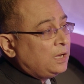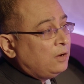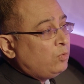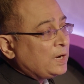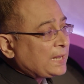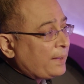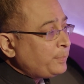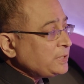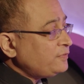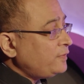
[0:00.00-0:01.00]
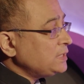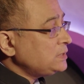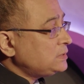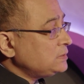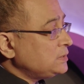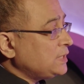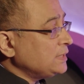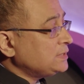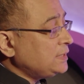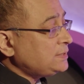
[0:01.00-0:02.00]
What Campus France
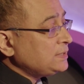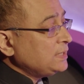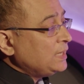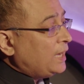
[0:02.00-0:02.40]
does is,